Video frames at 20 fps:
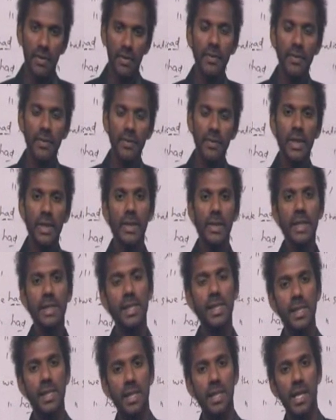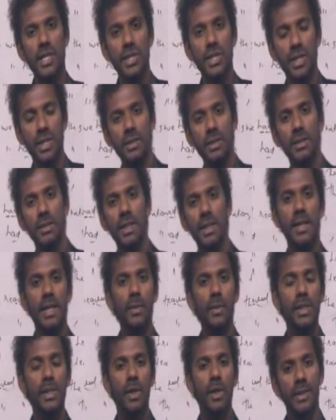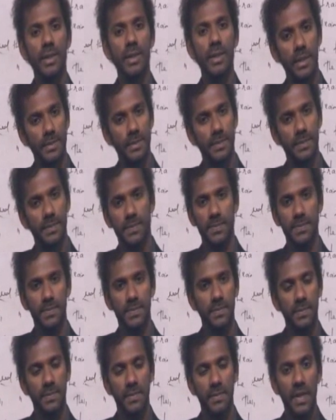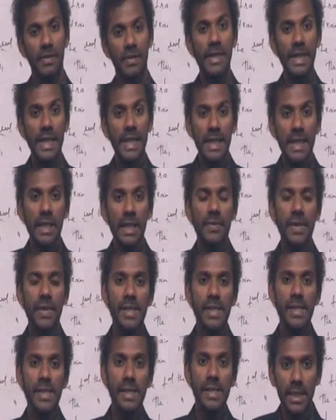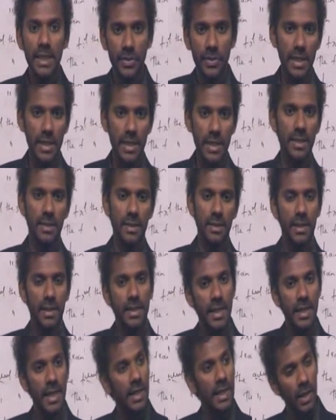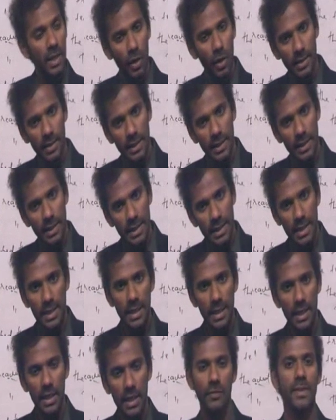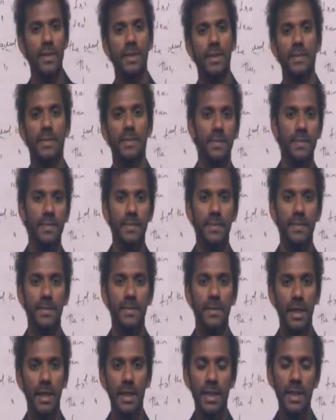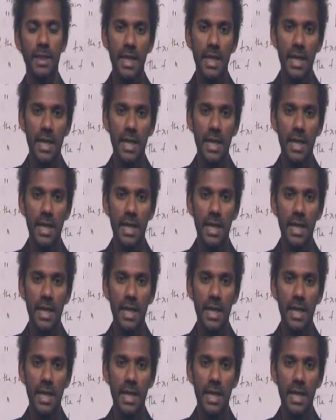when we reached the station, the train was not there. We didn't even see the train. The train had already left. Clear?